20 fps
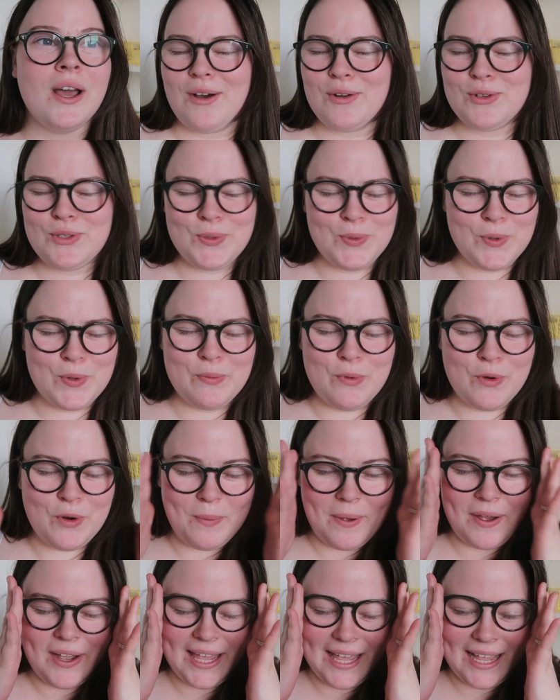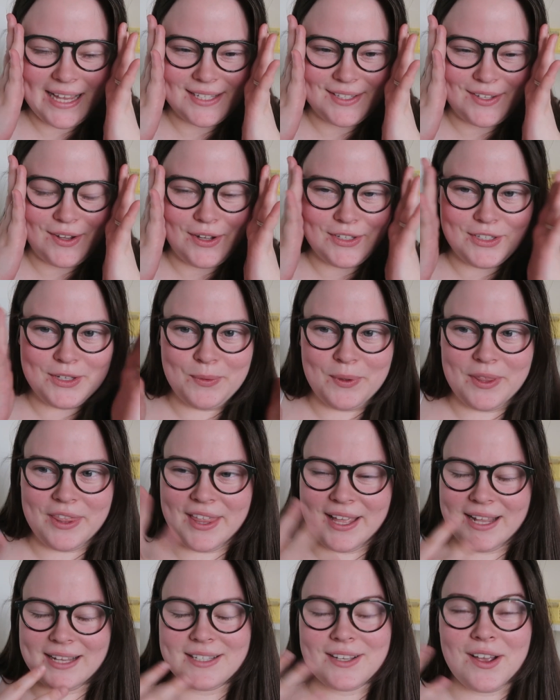I'll talk more about Kickstarter when
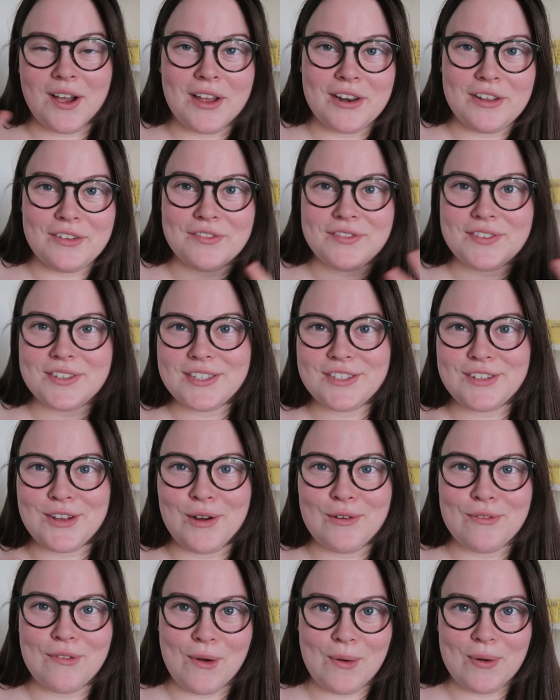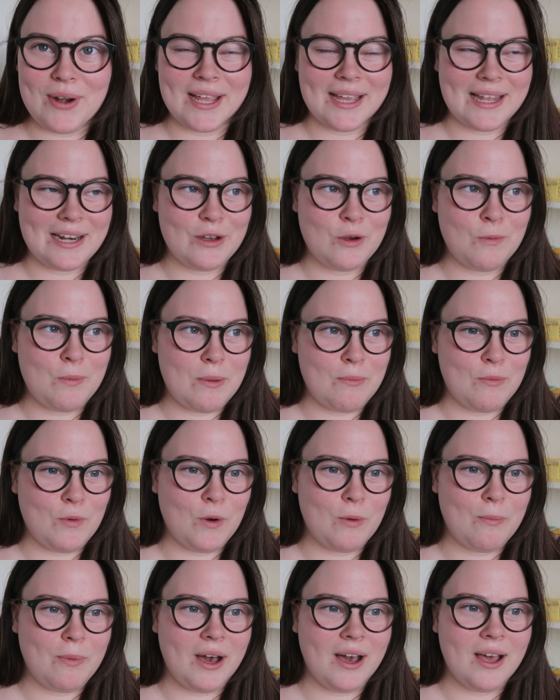things kind of start rolling a little bit
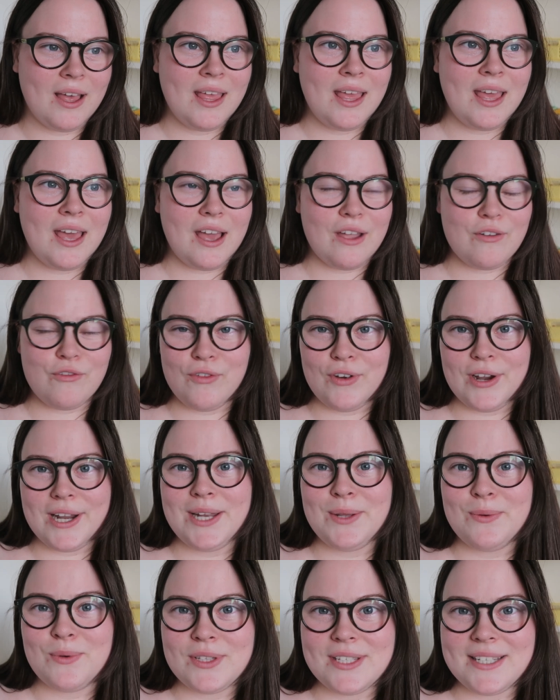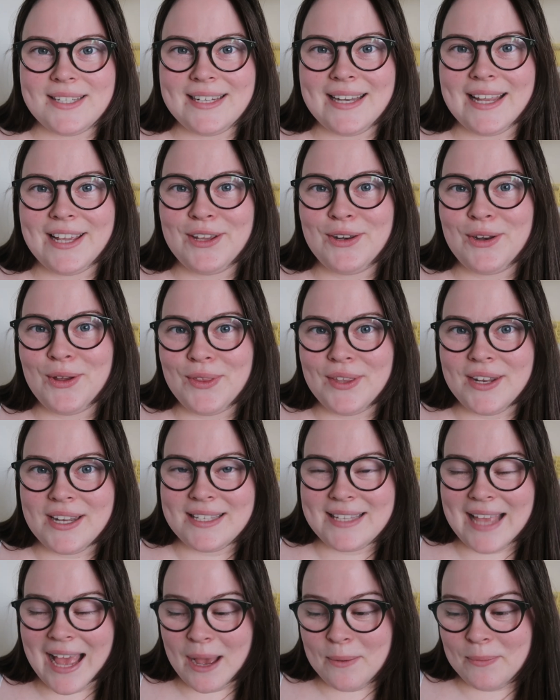more, but I really wanted to let you know that
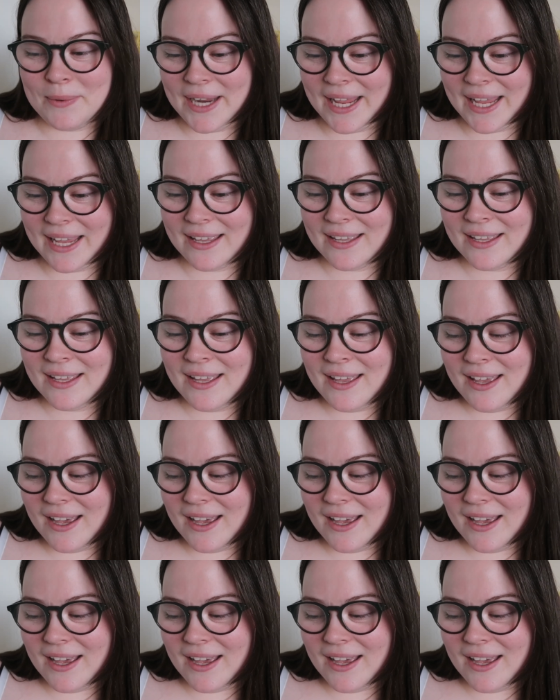it's happening.